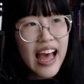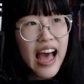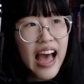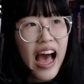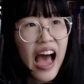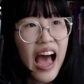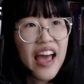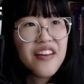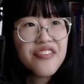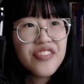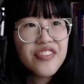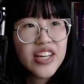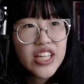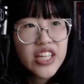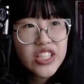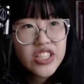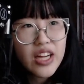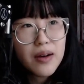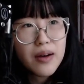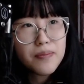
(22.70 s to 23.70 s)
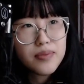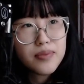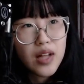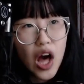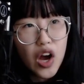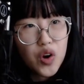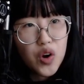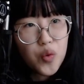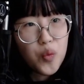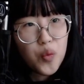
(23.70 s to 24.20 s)
I finished up
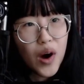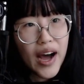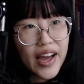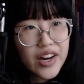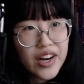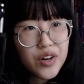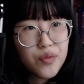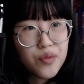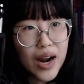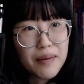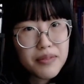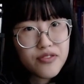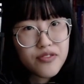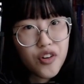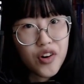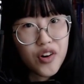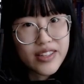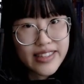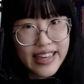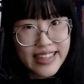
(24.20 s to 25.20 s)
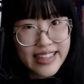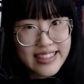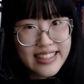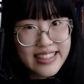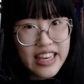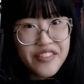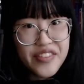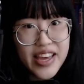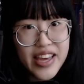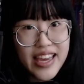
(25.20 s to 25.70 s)
block 1 right before
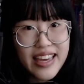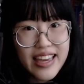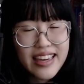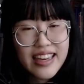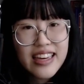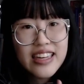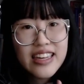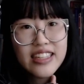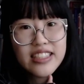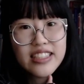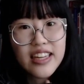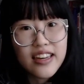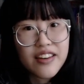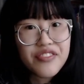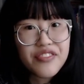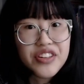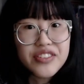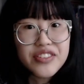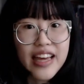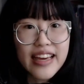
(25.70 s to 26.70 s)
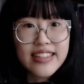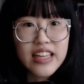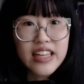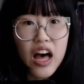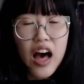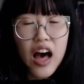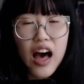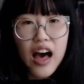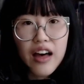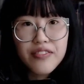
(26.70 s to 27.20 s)
Thanksgiving, took a few days
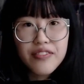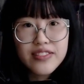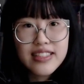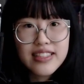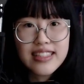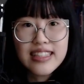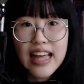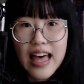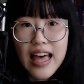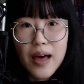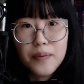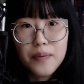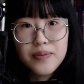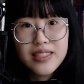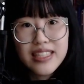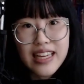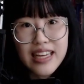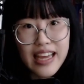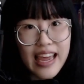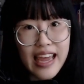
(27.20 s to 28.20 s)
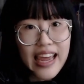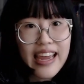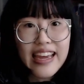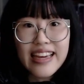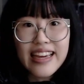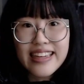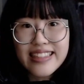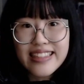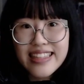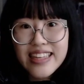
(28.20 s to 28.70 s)
off, slept,
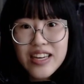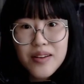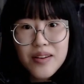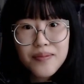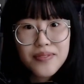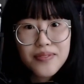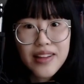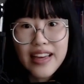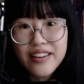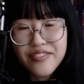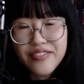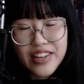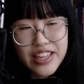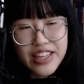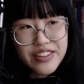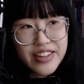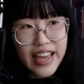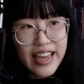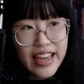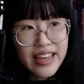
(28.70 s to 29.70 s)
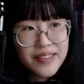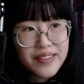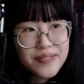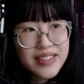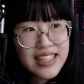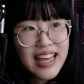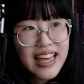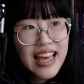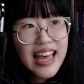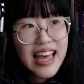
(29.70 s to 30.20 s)
ate, played video
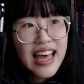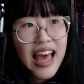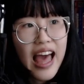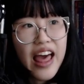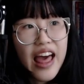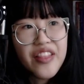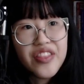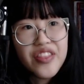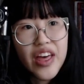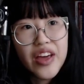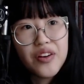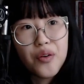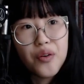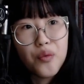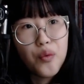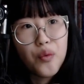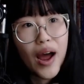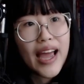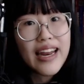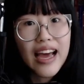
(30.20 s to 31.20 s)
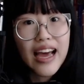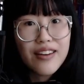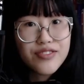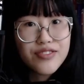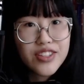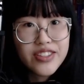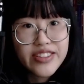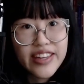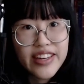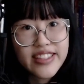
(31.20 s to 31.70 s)
games, and then right
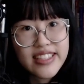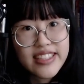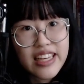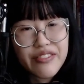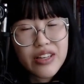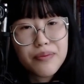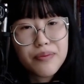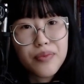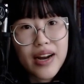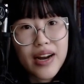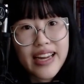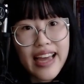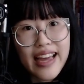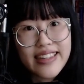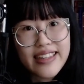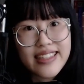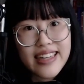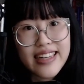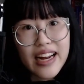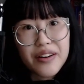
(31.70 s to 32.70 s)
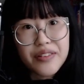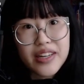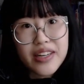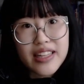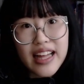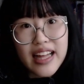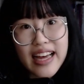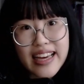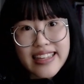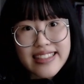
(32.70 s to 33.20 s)
after Thanksgiving break ended, I
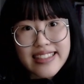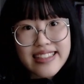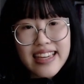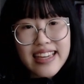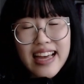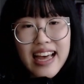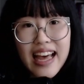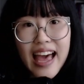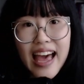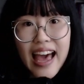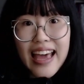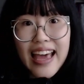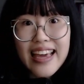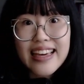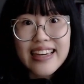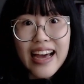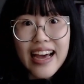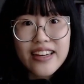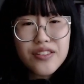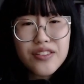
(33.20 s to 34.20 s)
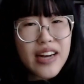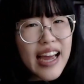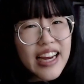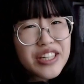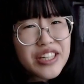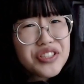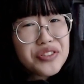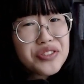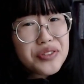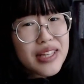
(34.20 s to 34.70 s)
realized, hey, I don't
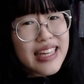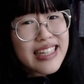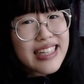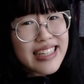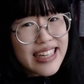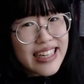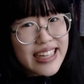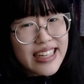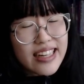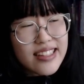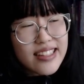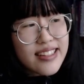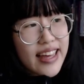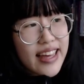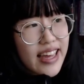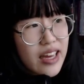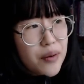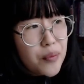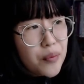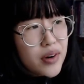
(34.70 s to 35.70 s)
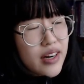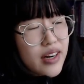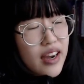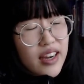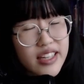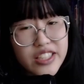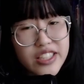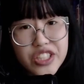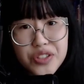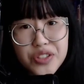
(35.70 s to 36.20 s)
actually need a lamp. We're not
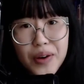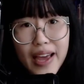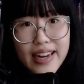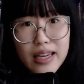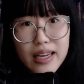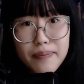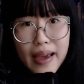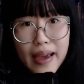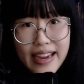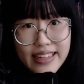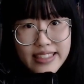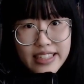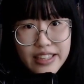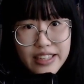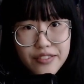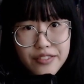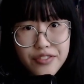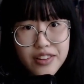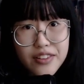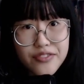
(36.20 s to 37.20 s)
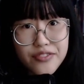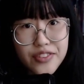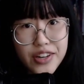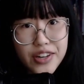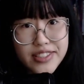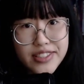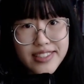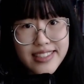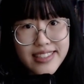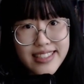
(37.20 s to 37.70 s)
going to do any painting for the
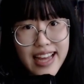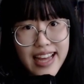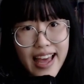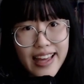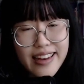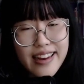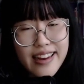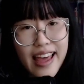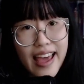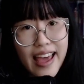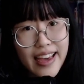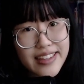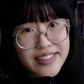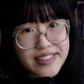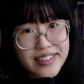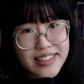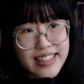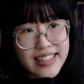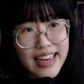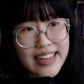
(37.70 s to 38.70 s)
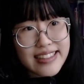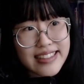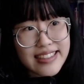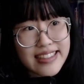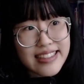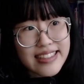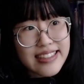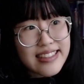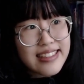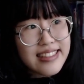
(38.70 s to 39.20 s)
first 10
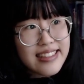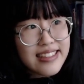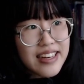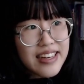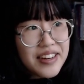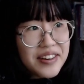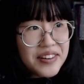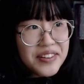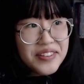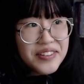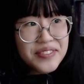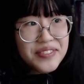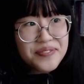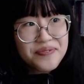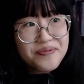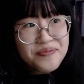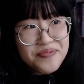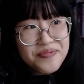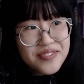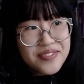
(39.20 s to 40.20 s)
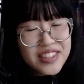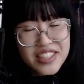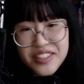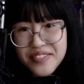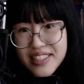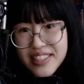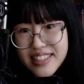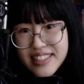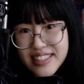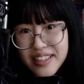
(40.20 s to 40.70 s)
exercises. So you
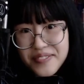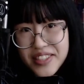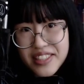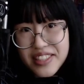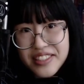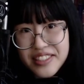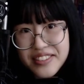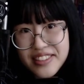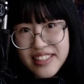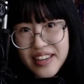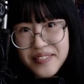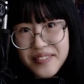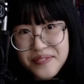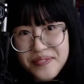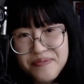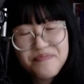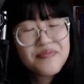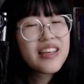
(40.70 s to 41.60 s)
win some, you lose some.